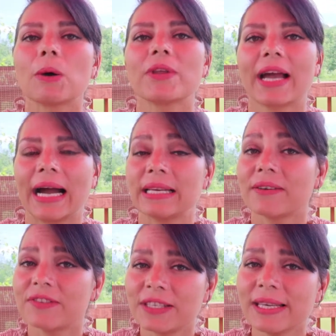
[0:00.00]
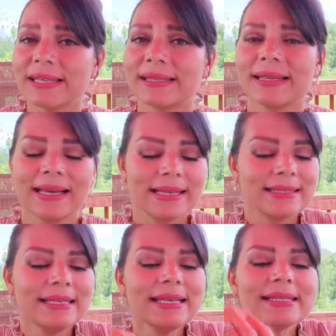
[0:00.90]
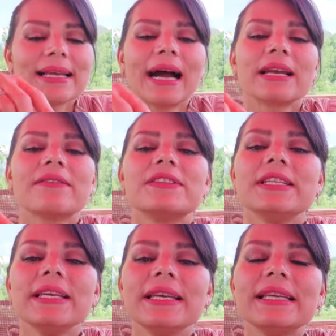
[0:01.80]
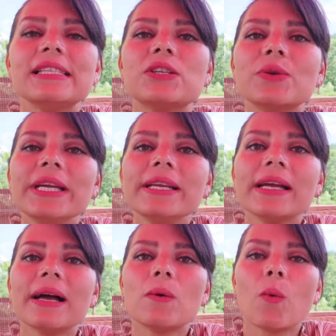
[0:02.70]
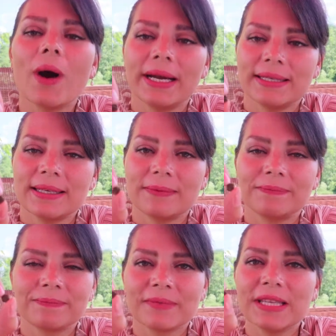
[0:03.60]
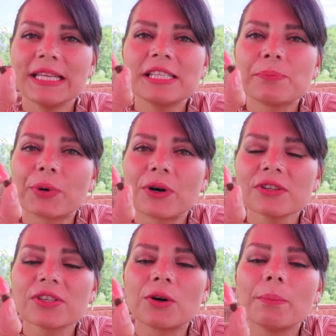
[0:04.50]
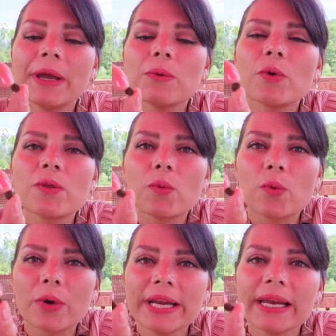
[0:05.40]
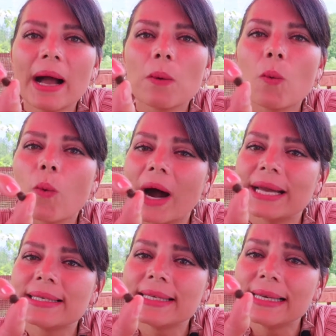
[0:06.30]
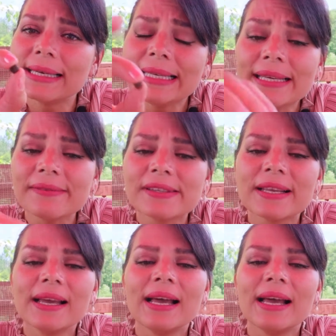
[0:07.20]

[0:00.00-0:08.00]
about the kind of teas. This kind of tea is green and white. These pearls are made with green and white tea leaves,